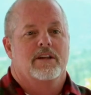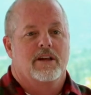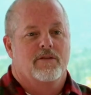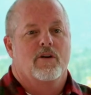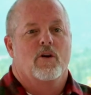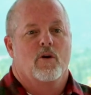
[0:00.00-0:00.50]
to
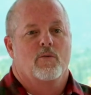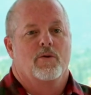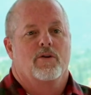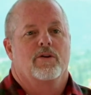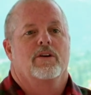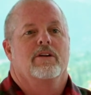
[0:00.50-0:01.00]
get the
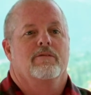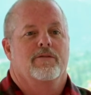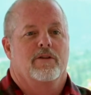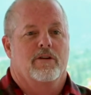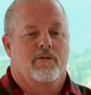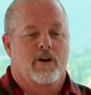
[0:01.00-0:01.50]
homeowner in
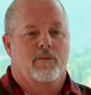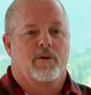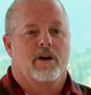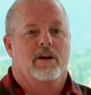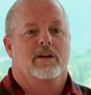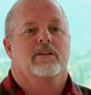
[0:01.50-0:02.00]
front of our
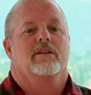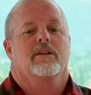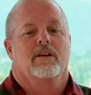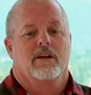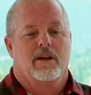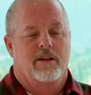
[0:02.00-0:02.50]
product
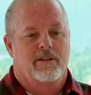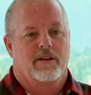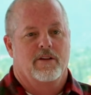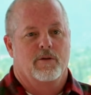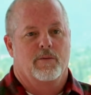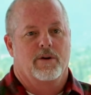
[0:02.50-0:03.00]
and
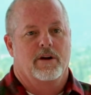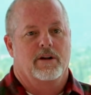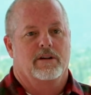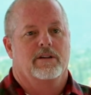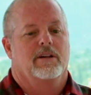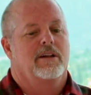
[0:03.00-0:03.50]
the other
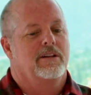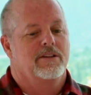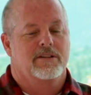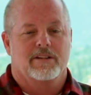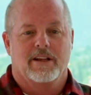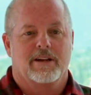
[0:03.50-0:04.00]
product and
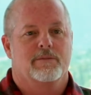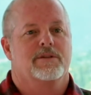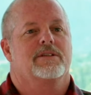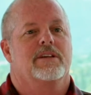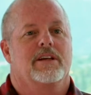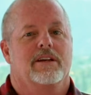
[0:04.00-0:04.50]
just let them
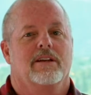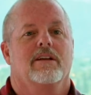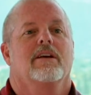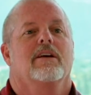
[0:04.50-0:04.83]
see it.